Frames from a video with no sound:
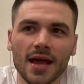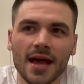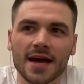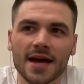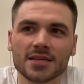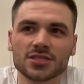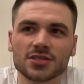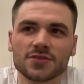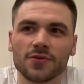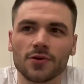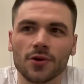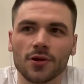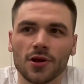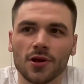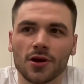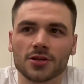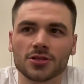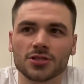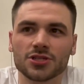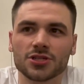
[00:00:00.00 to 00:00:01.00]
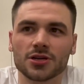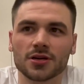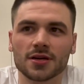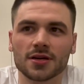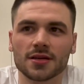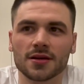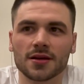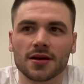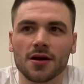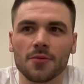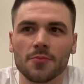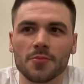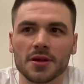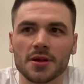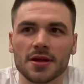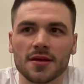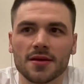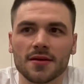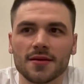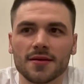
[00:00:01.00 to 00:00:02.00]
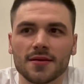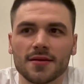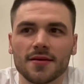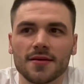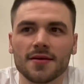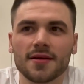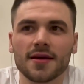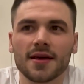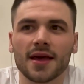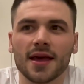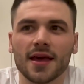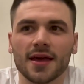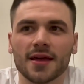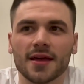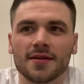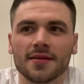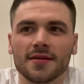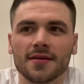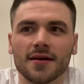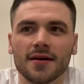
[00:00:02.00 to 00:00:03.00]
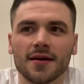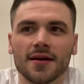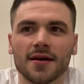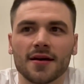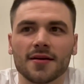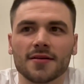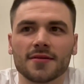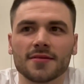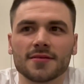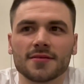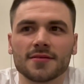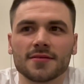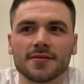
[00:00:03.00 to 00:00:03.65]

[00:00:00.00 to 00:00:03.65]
asked for a large chunk of the company, and uh,